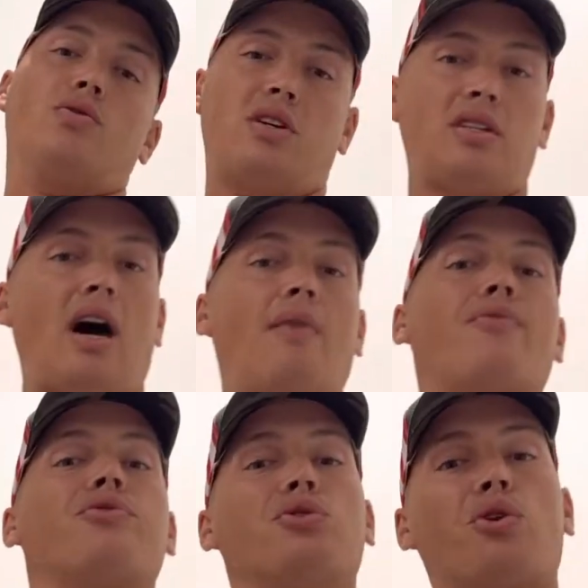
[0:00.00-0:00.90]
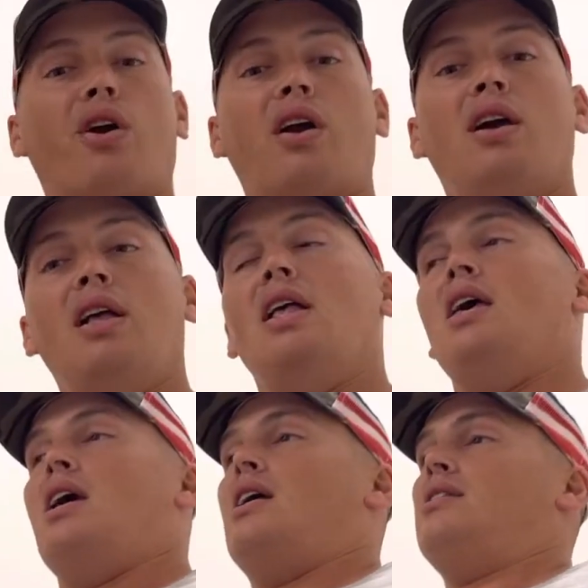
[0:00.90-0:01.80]
the top floor,
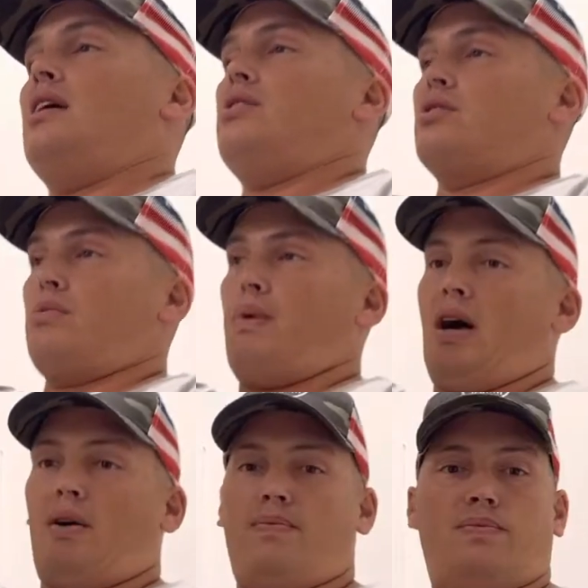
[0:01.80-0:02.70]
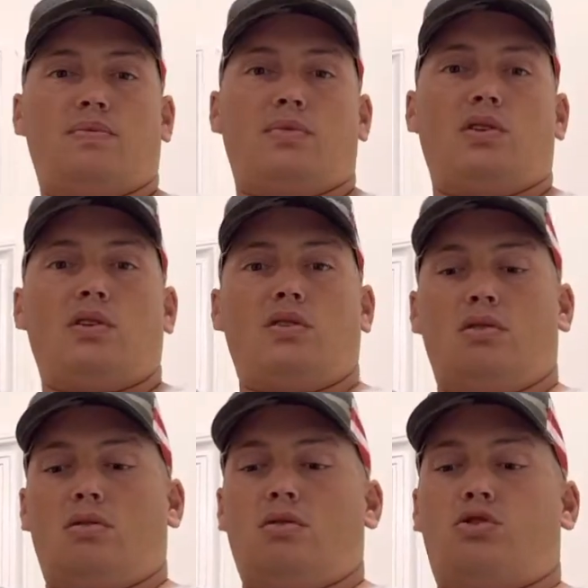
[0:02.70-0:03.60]
and then there's about
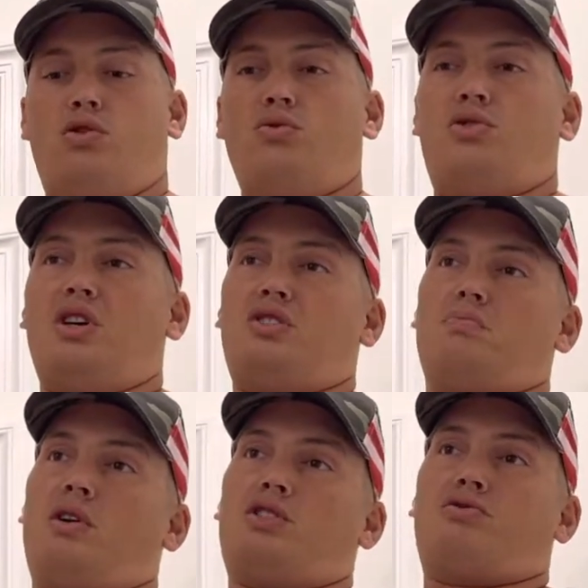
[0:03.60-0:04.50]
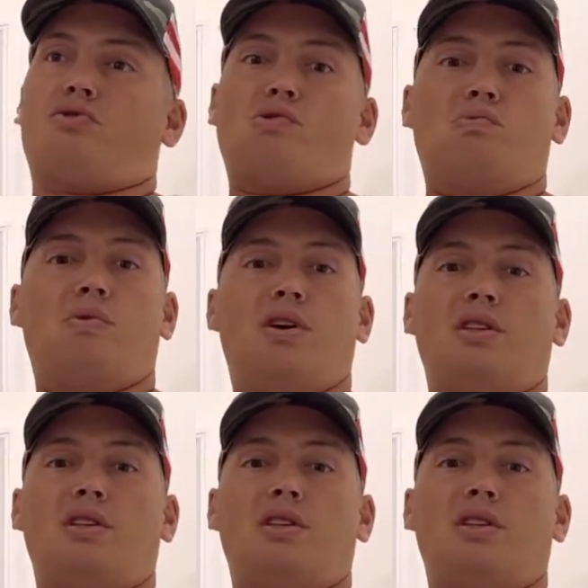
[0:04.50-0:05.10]
this much room